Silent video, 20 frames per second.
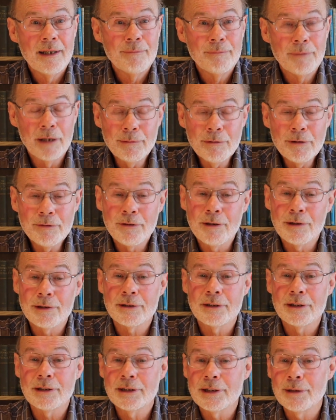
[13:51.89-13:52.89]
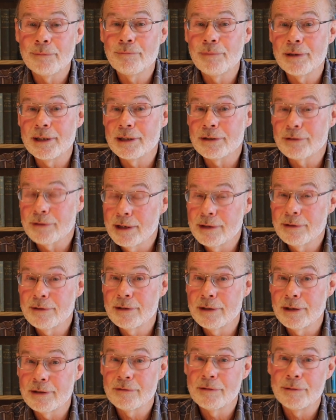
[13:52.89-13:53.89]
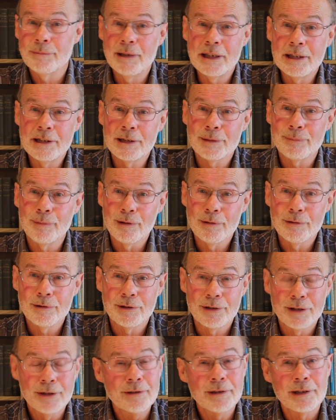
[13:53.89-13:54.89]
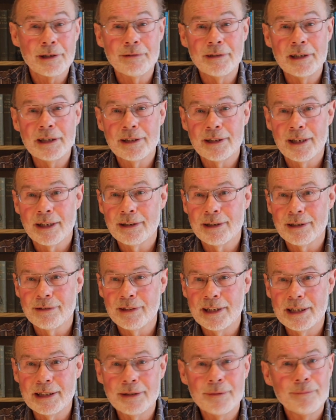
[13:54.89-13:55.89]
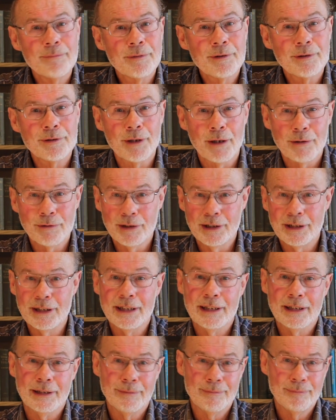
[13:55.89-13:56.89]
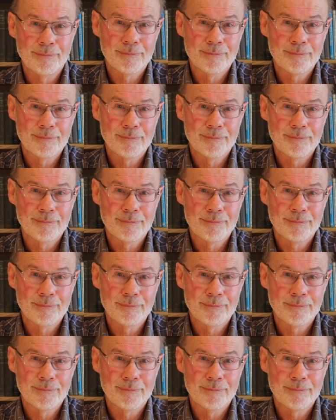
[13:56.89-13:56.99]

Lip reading: Permafrost is simply ground that remains below 0 degrees centigrade throughout the year.